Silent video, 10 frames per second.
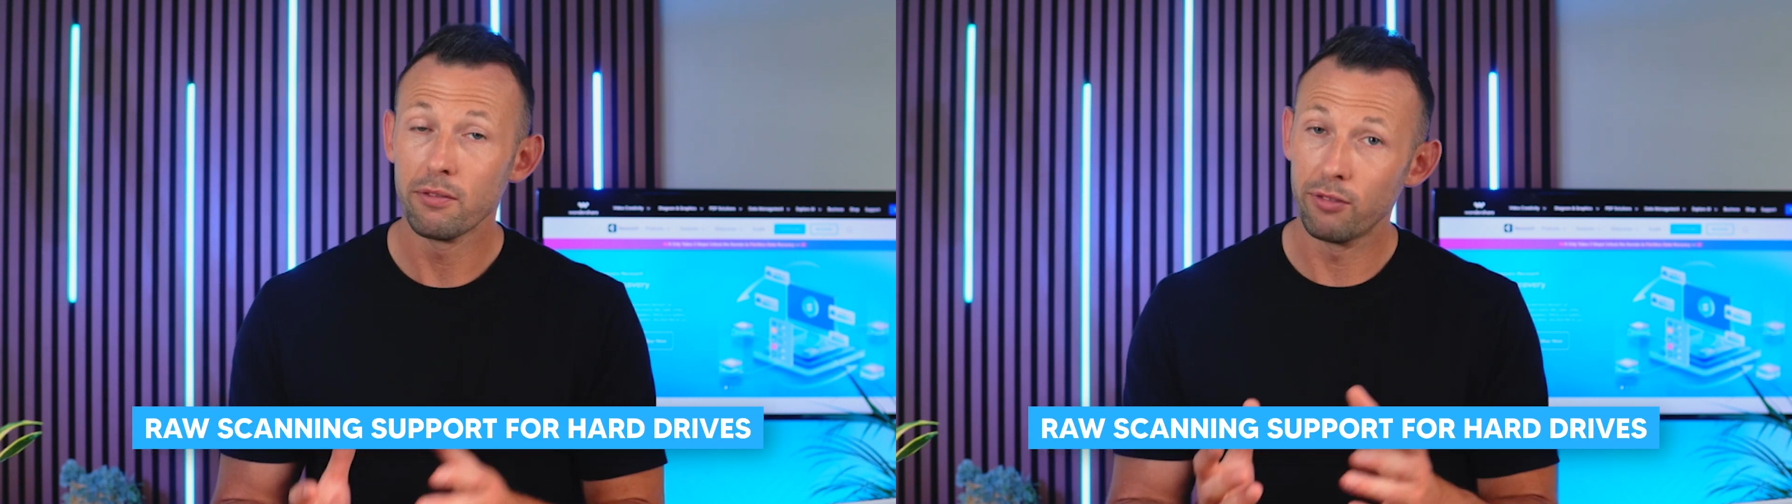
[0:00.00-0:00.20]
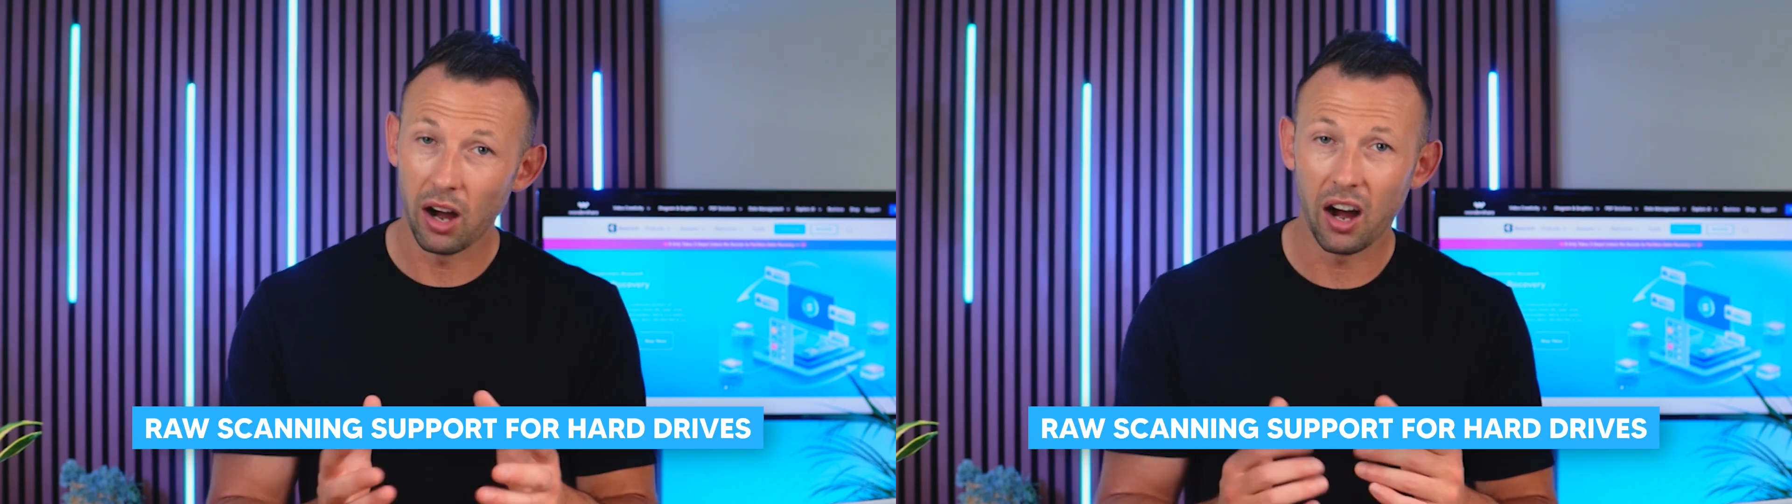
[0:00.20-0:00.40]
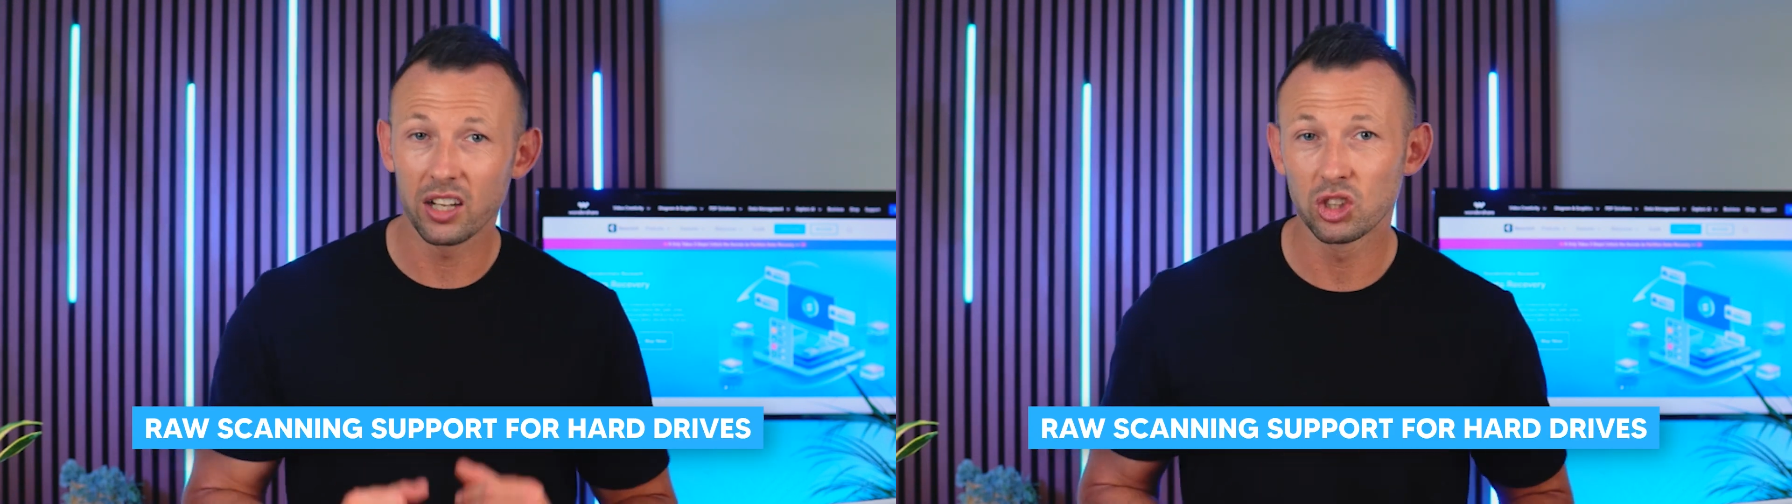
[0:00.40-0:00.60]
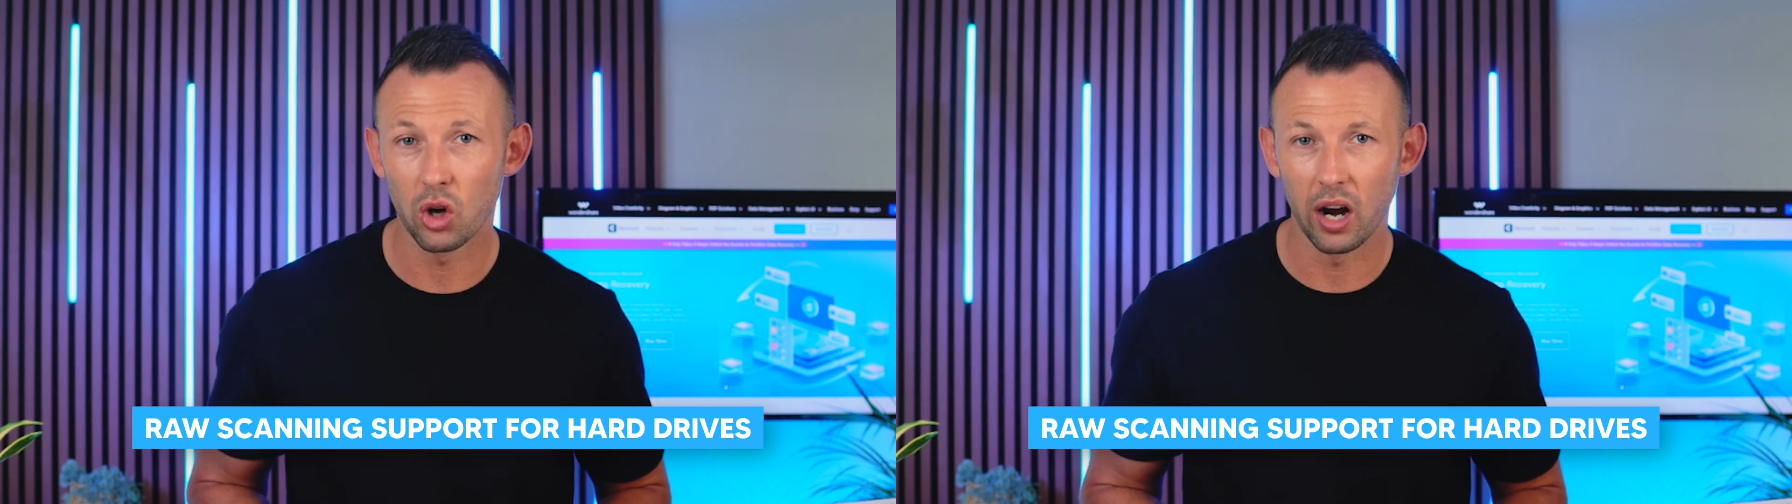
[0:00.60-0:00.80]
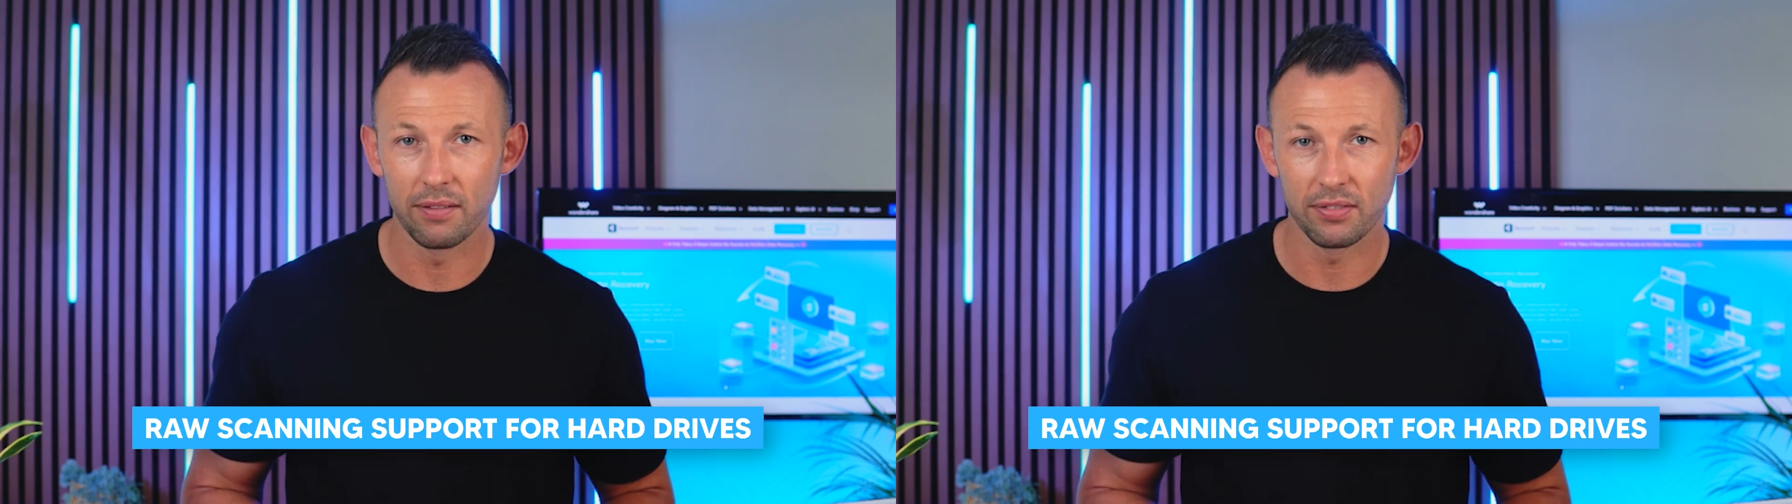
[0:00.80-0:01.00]
for hard
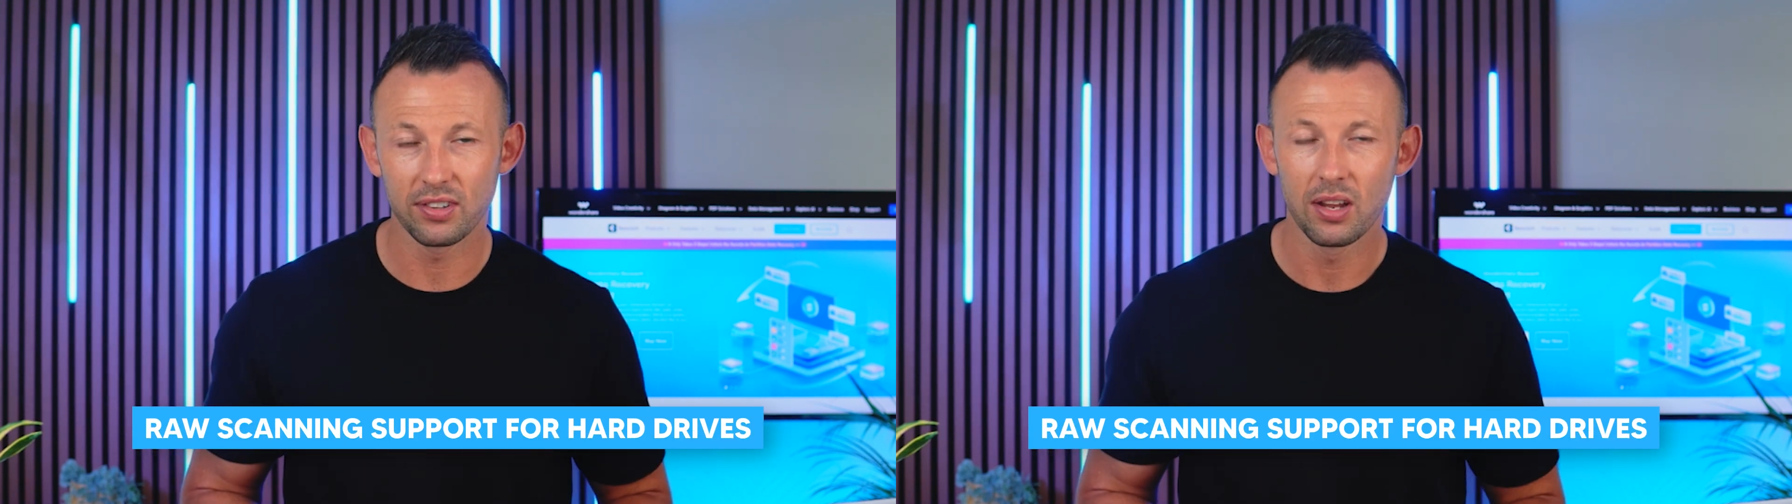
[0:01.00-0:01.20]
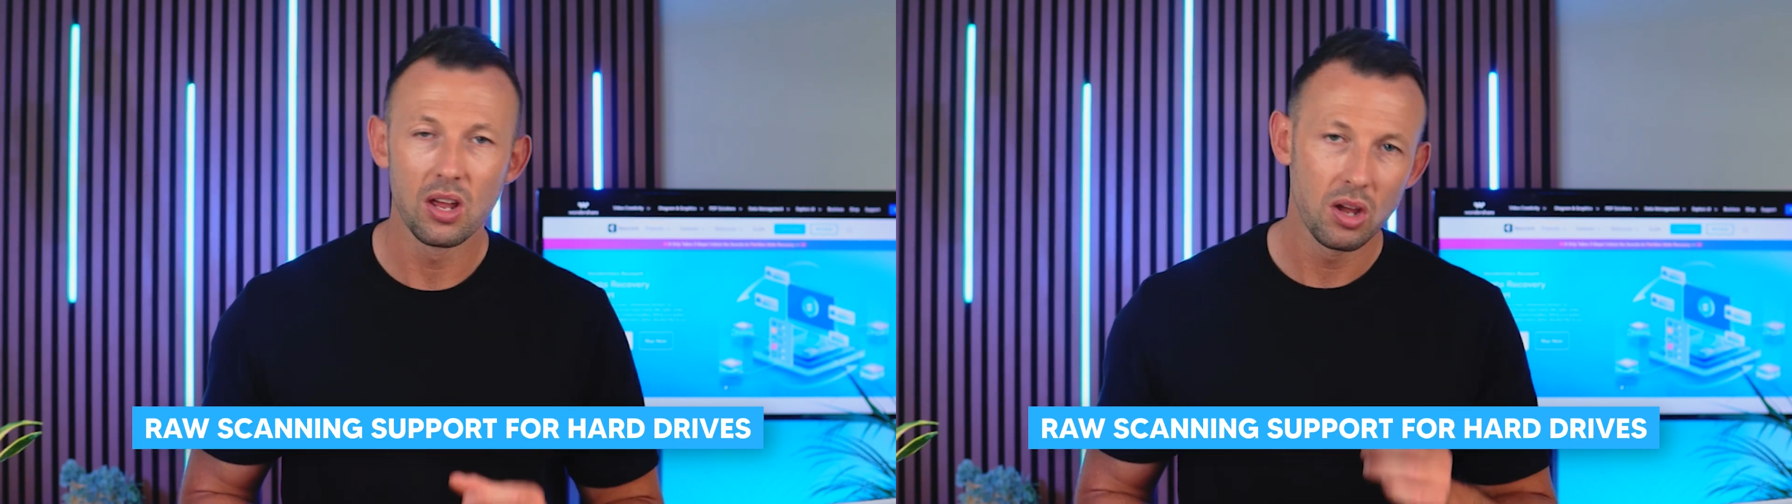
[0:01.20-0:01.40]
drives.